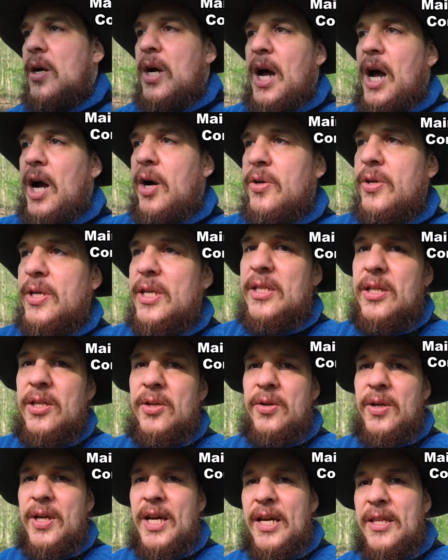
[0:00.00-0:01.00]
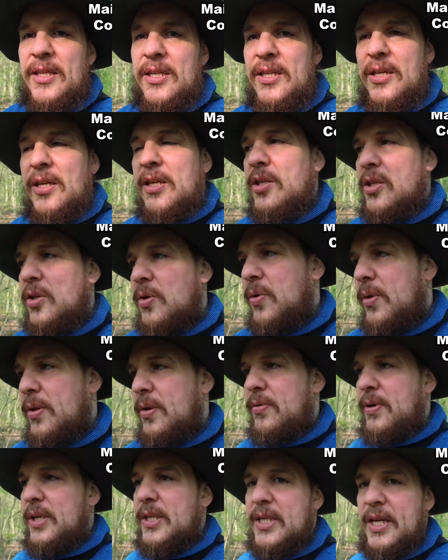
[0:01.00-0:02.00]
How did you get to
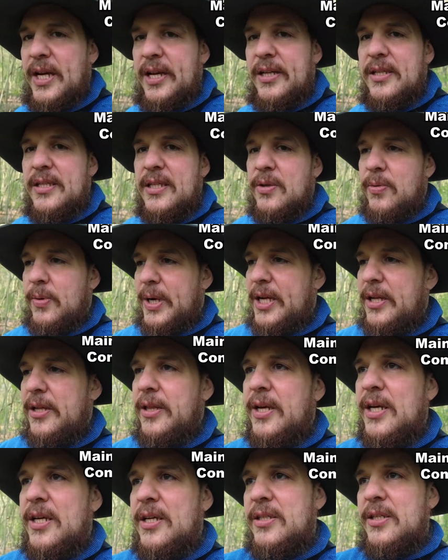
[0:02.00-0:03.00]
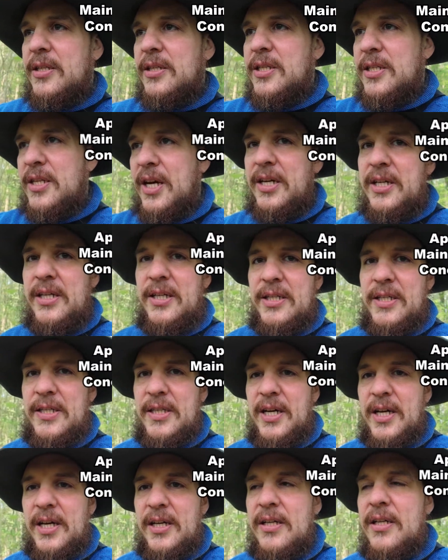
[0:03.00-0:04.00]
the results? Well, there's the study
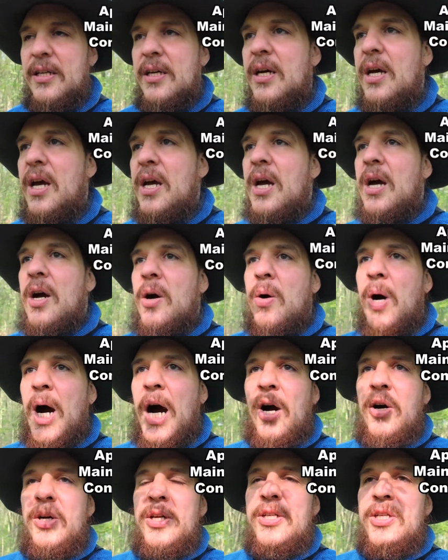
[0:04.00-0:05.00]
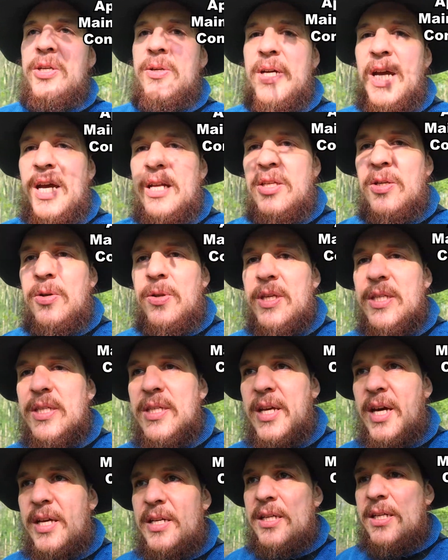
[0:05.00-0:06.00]
design. How did you get to the
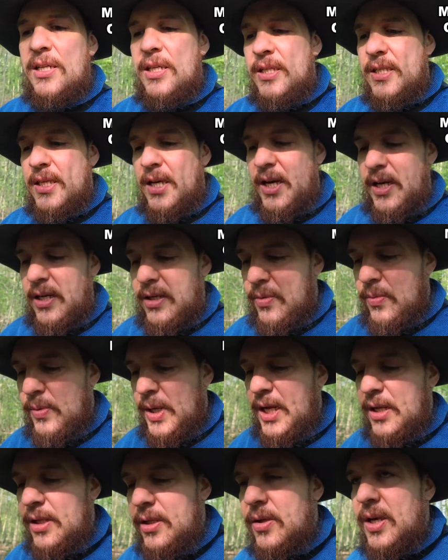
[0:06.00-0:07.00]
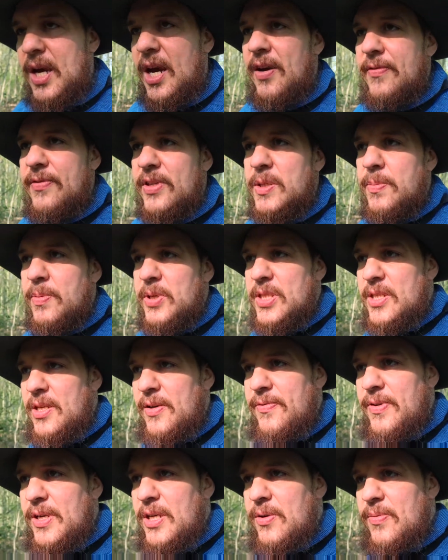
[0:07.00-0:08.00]
study design? Well, you have a
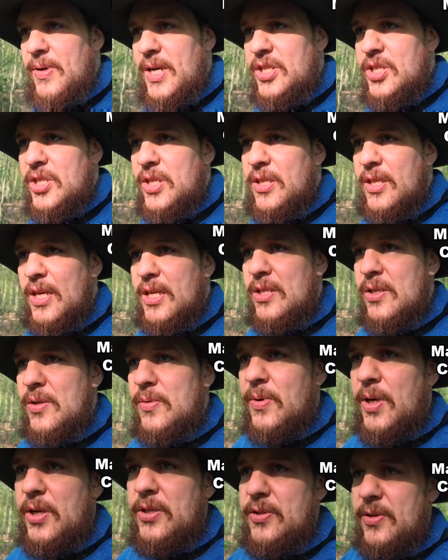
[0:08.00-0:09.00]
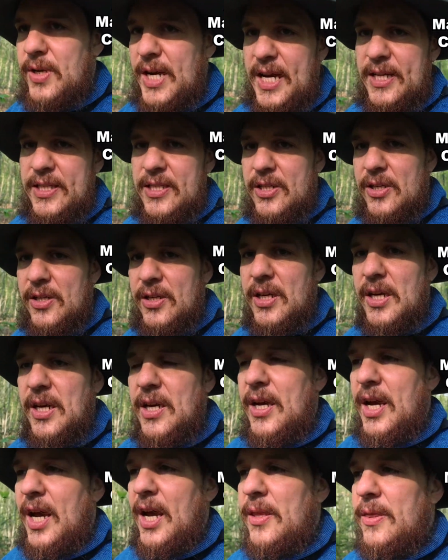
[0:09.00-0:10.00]
specific question that you want to answer,
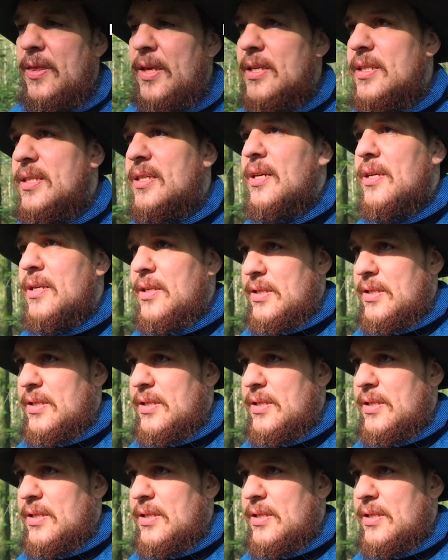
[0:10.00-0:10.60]
and this